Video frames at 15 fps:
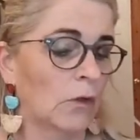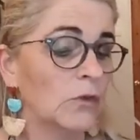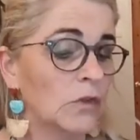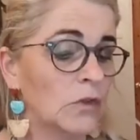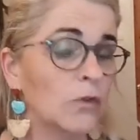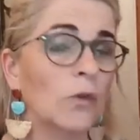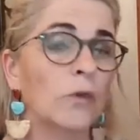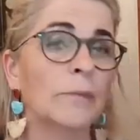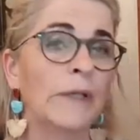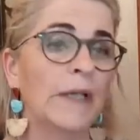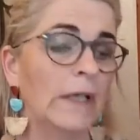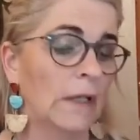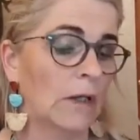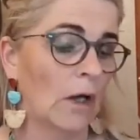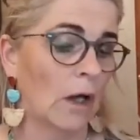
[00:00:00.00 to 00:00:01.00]
just not
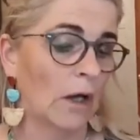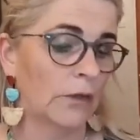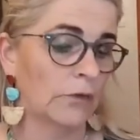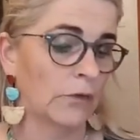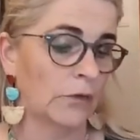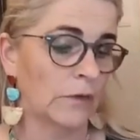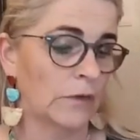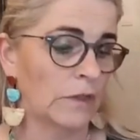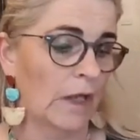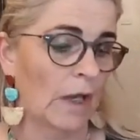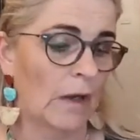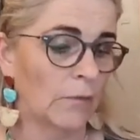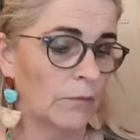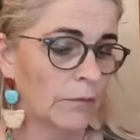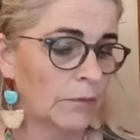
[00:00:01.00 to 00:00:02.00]
being kind to
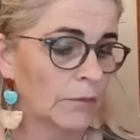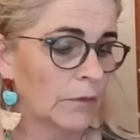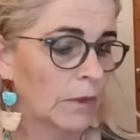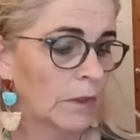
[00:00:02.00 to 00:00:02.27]
yourself.